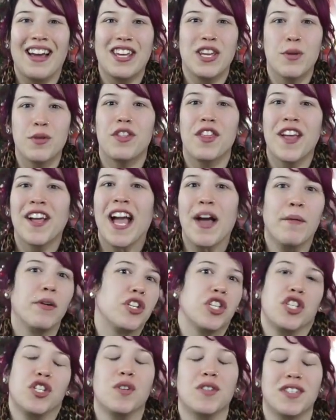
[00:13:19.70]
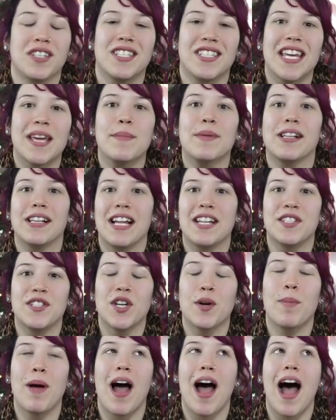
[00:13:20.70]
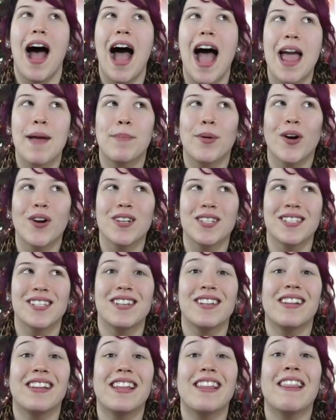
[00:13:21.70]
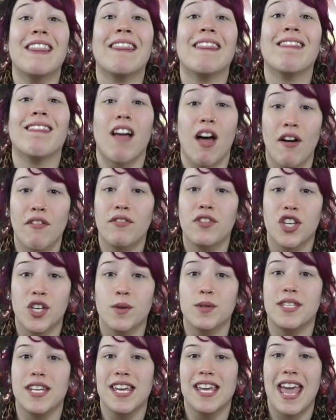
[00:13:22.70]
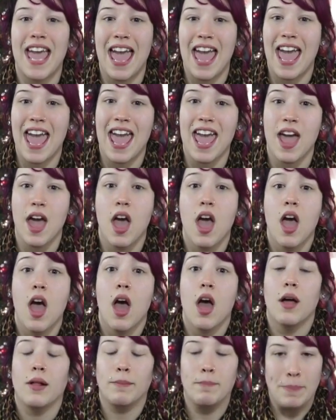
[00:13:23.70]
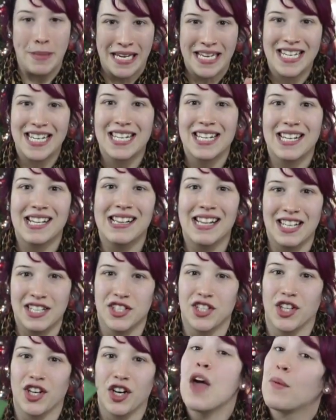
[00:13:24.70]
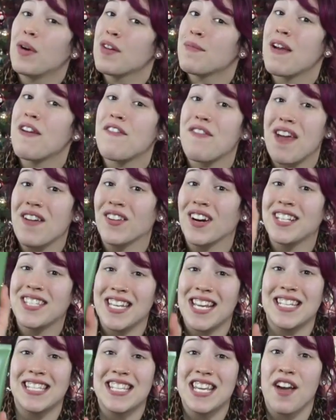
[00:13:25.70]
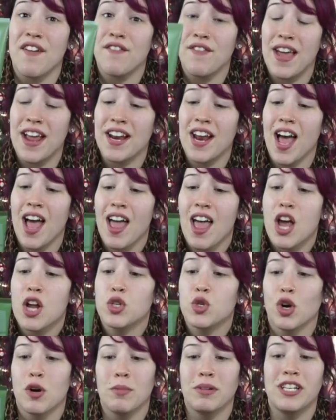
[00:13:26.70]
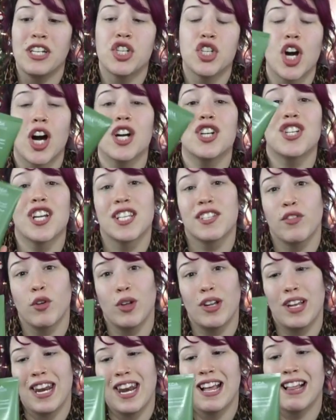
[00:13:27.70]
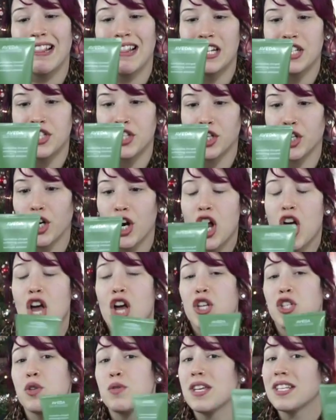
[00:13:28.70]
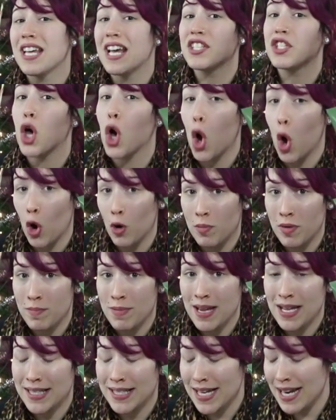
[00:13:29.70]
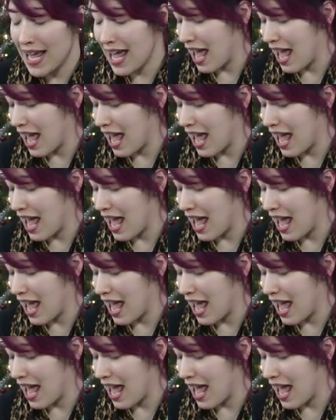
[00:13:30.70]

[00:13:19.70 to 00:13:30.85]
you'd think I would just use the same cleanser, but I personally love using a beaded cleanser. And one of my favorites is the Aveda Tourmaline Charged Exfoliating Cleanser. So this has jojoba beads in